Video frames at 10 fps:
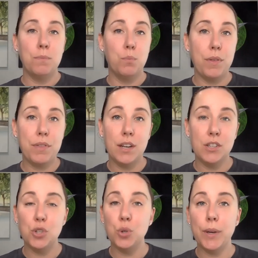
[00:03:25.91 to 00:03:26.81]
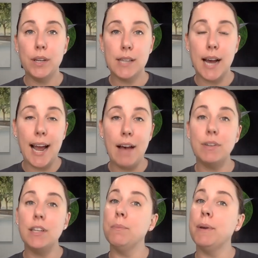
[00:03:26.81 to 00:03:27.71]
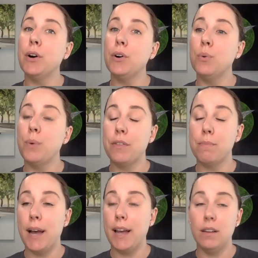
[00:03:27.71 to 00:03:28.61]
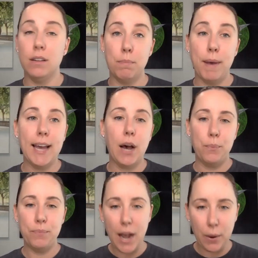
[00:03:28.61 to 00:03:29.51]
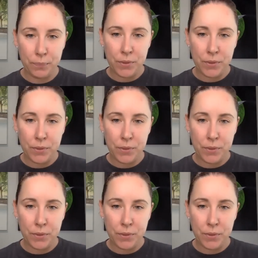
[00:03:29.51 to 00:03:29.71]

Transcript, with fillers: within two weeks, I have an email with my payout. Now,